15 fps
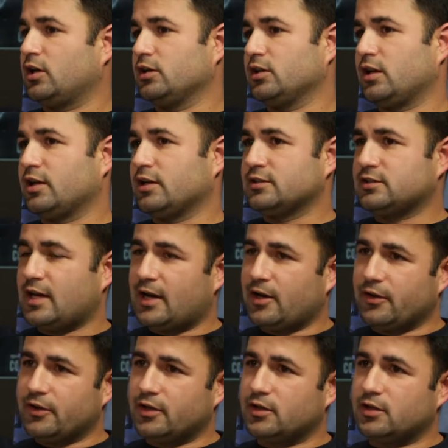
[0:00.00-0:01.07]
cut lines,
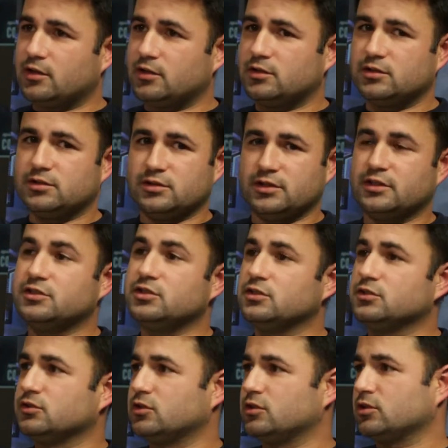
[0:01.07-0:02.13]
how their
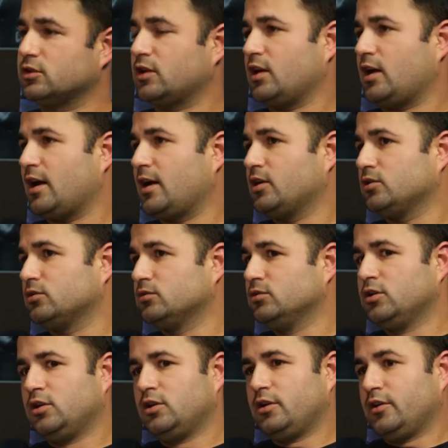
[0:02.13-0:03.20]
engines look, how
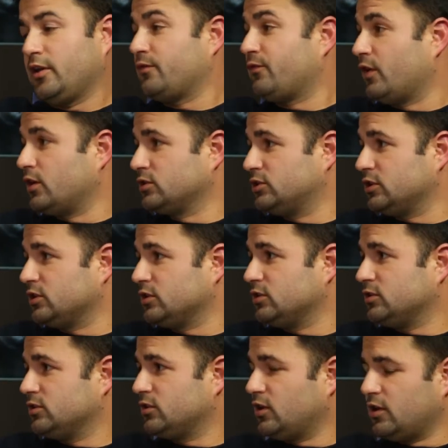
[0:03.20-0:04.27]
they function.